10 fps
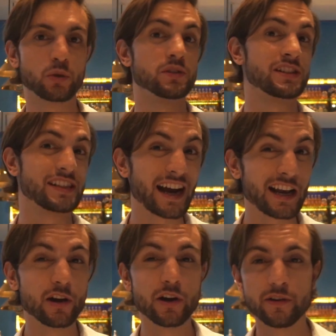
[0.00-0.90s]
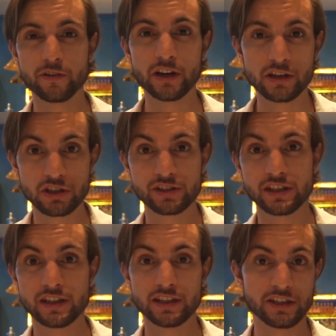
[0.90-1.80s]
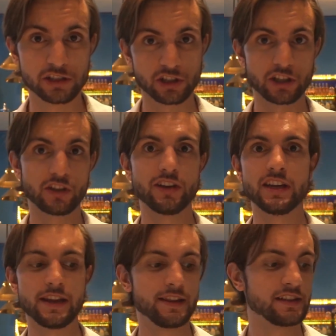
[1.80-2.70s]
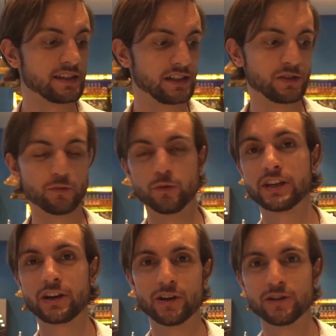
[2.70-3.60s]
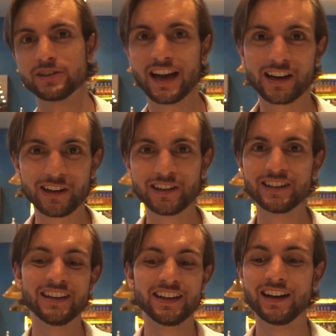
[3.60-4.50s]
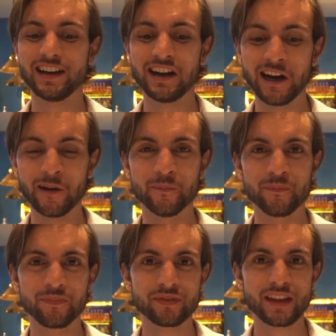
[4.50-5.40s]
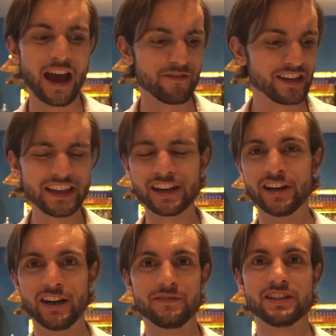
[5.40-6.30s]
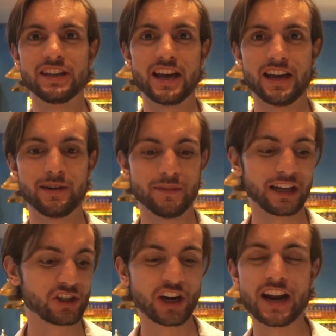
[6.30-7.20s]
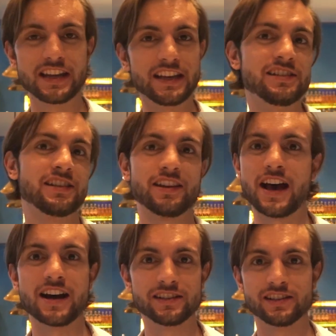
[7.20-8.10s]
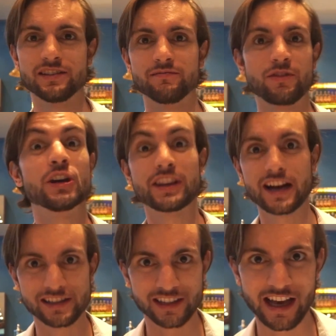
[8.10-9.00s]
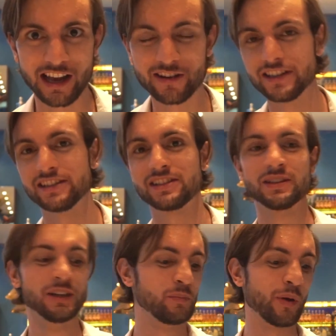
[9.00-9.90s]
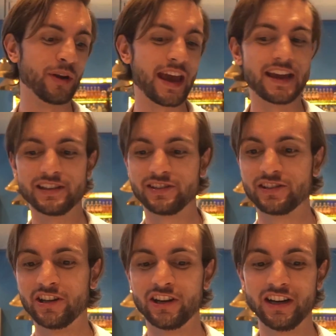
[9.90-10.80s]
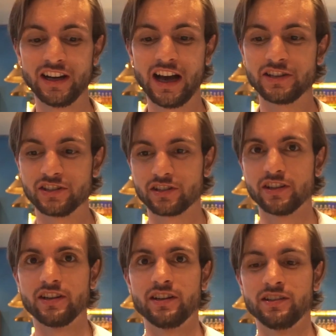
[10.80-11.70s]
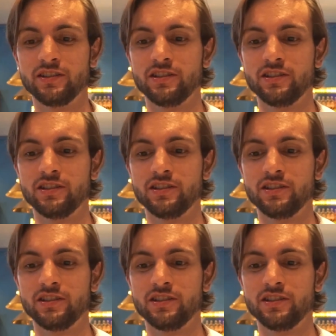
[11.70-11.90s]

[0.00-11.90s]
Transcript: called Silo, if you're interested, in District 3, and this is Rico Taco. Haven't eaten enough today, and I'm like trying to eat 3,000 calories per day, so I just got a